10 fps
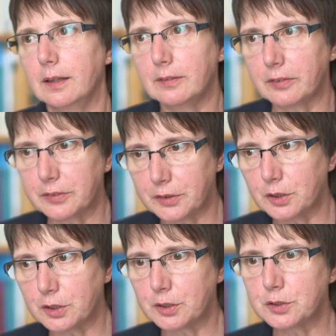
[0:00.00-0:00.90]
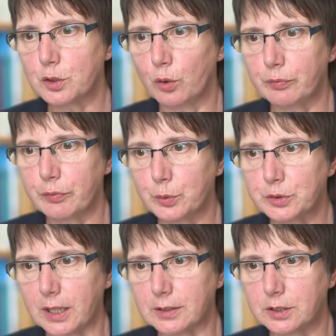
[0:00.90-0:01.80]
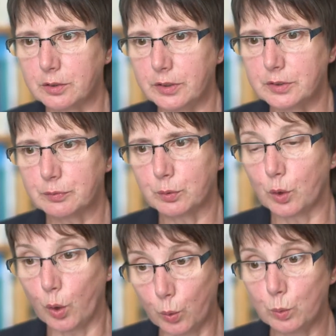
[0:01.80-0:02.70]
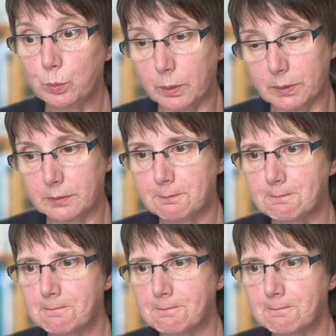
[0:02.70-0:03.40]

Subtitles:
The third of those categories for all women